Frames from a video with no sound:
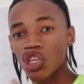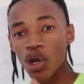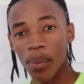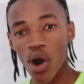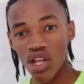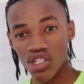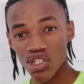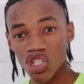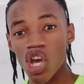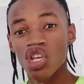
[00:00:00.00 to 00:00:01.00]
your
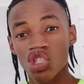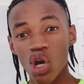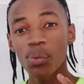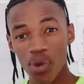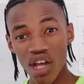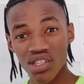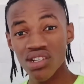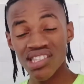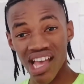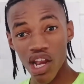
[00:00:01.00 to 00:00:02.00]
protons, so
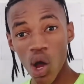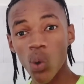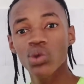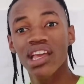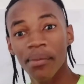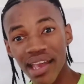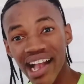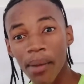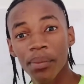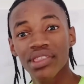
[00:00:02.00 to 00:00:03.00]
protons alone, they make
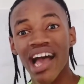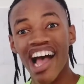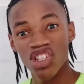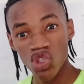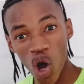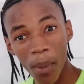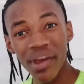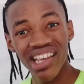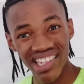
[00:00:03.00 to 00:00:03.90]
up the atomic